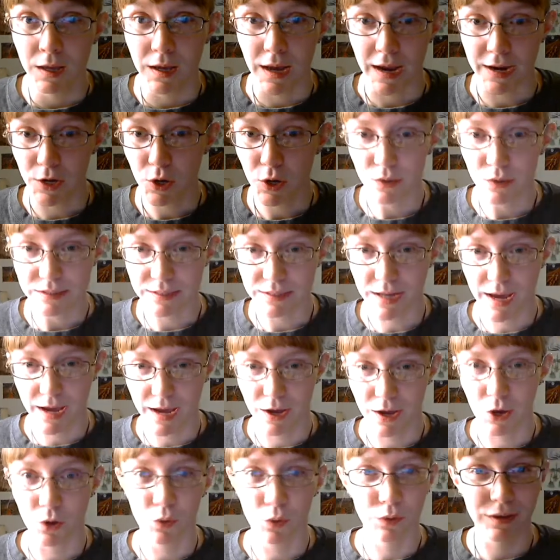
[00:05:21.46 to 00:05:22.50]
I know it's not
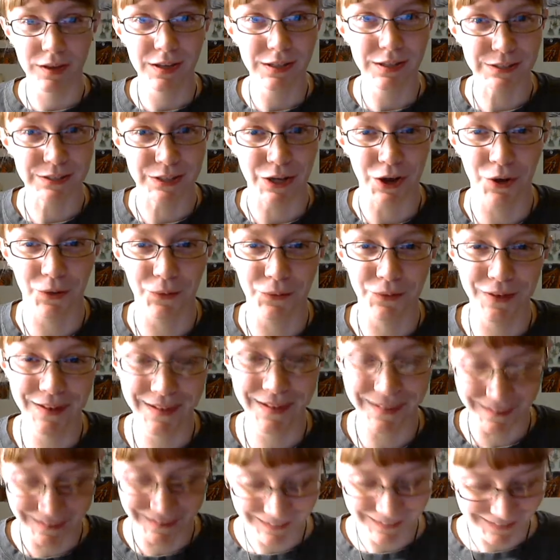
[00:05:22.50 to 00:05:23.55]
oak, so
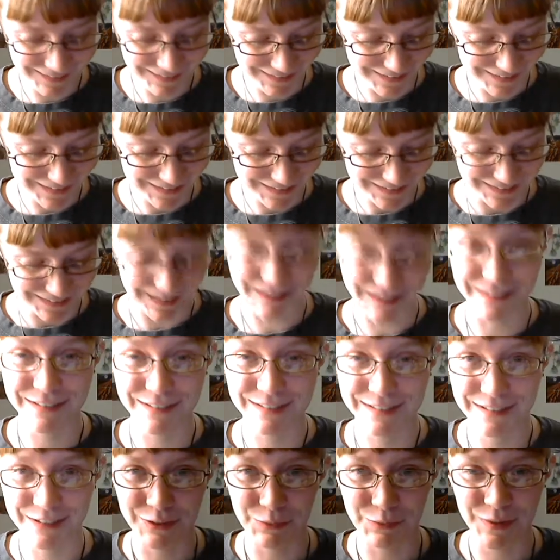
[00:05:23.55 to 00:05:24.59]

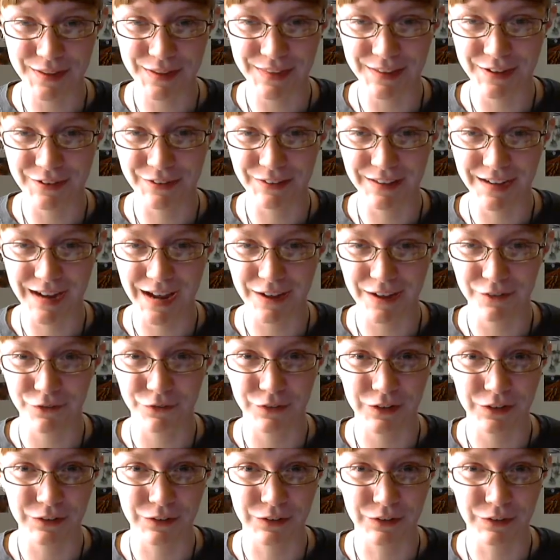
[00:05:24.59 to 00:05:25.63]
that's the one though that I
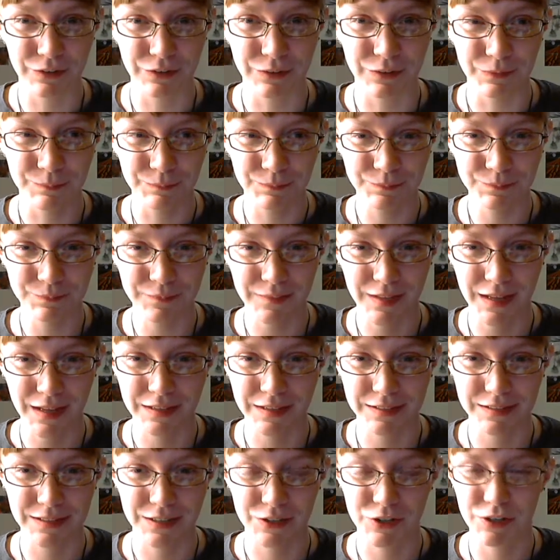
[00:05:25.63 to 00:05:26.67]
feel
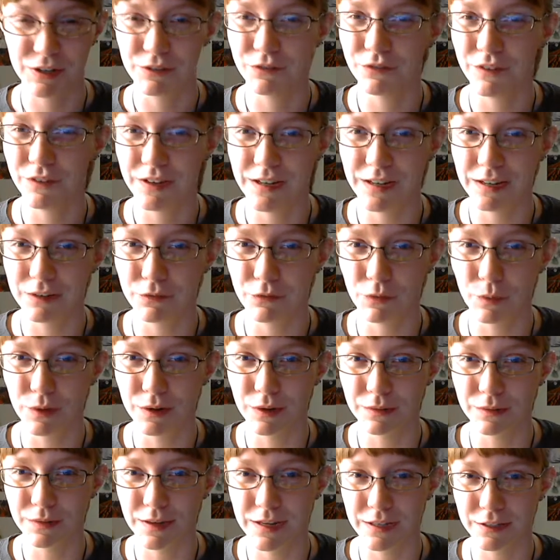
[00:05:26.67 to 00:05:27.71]
such an affinity
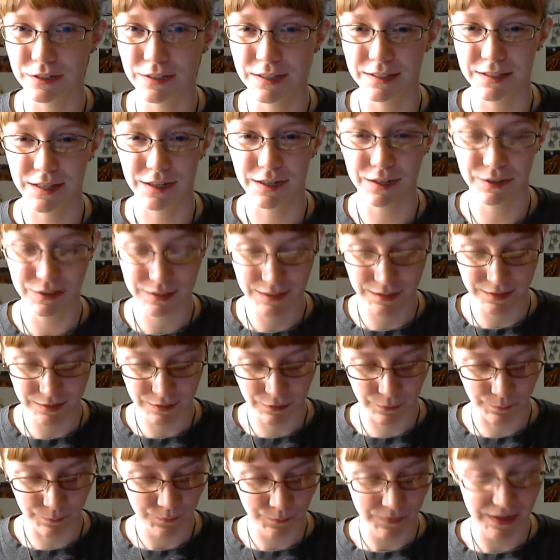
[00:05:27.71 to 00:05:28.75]
for, I guess I could say
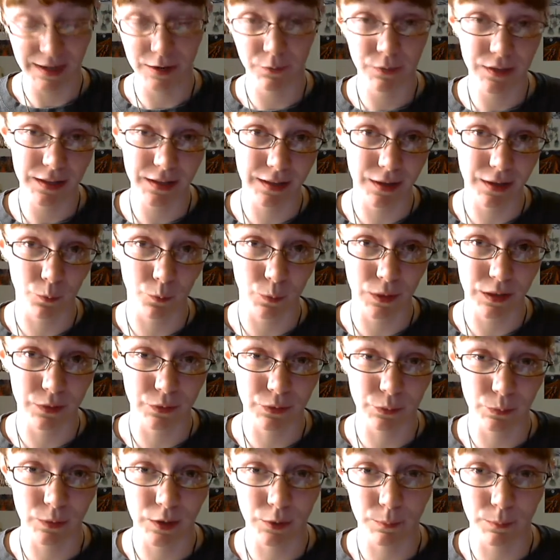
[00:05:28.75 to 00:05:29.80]
so. And I really like willow
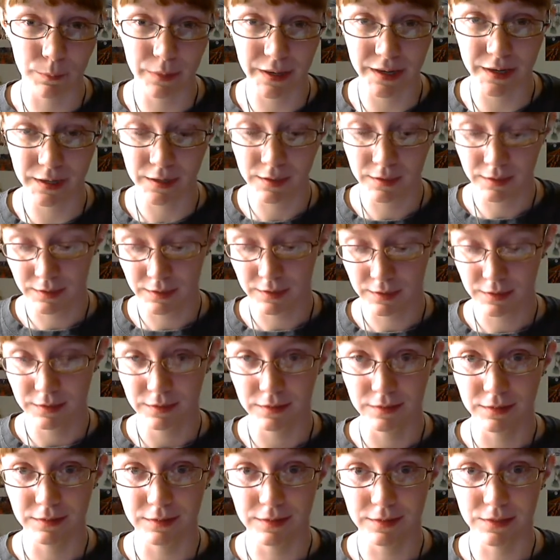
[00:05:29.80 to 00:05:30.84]
as well, but
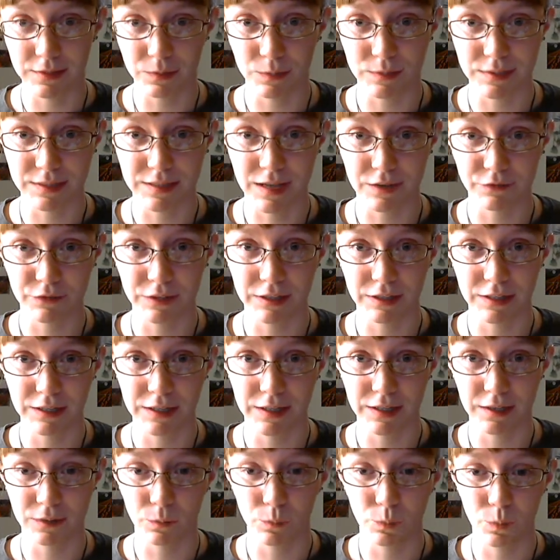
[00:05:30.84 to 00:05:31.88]
this was
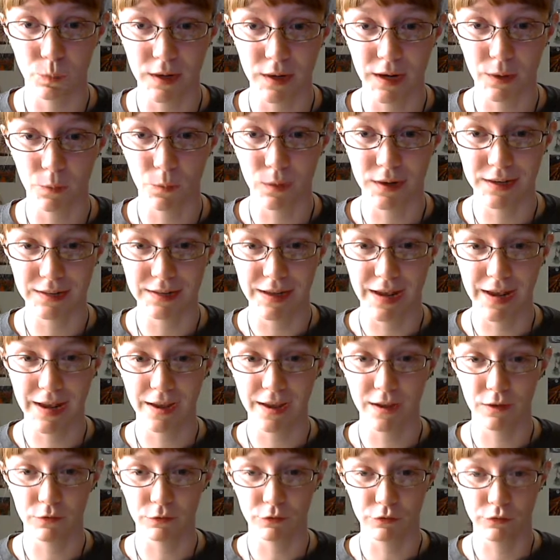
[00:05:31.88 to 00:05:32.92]
definitely what I wanted to
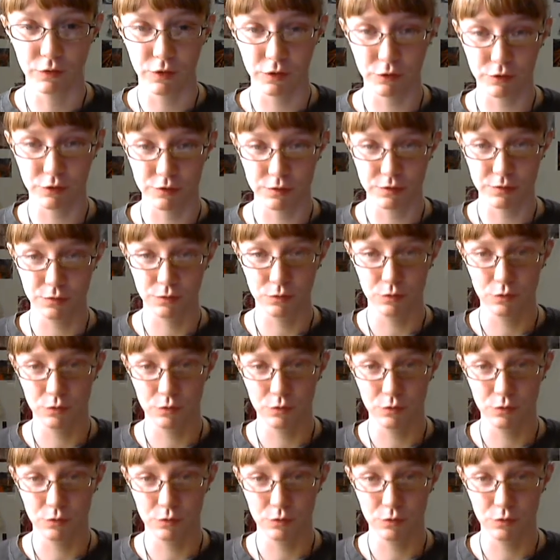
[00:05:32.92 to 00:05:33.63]
have. I'll just,